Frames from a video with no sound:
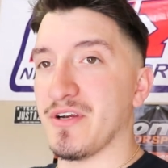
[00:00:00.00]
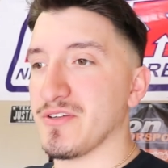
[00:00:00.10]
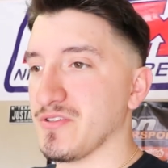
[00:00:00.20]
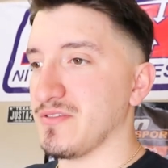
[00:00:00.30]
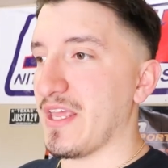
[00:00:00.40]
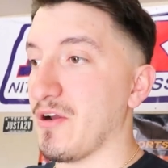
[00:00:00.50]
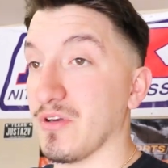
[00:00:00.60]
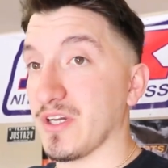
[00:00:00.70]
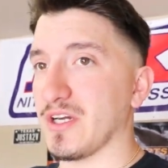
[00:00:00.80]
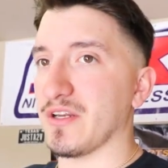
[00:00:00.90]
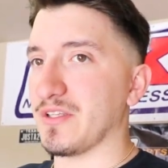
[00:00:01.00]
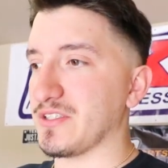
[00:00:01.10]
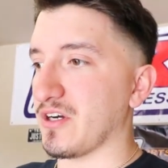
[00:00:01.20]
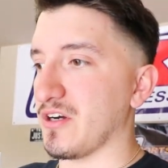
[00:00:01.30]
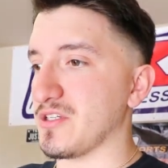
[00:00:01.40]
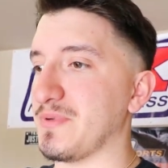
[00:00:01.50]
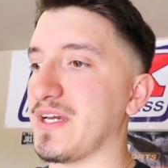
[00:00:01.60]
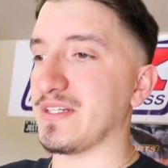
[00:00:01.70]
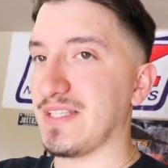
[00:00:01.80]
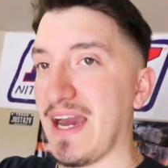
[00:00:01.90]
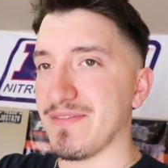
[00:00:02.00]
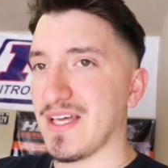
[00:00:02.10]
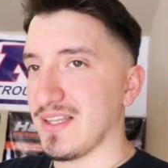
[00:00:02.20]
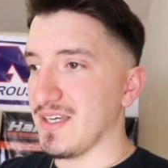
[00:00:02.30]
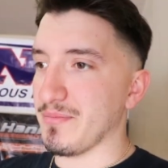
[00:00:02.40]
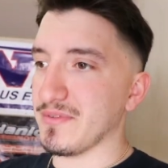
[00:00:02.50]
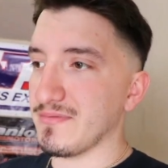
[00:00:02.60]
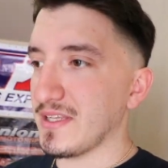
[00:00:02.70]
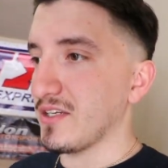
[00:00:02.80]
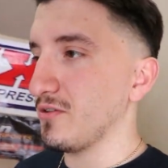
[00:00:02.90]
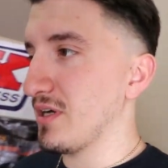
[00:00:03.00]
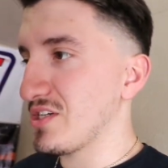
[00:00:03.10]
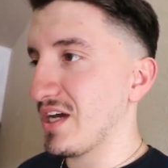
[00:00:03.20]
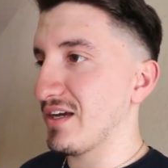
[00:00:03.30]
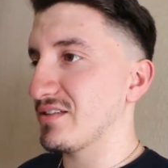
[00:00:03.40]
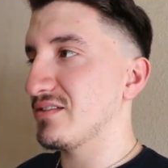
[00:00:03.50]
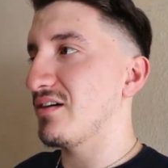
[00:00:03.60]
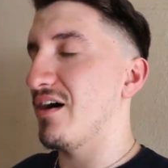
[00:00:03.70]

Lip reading: mirrors, they don't look good on these cars because they have that lip that the new Edge has,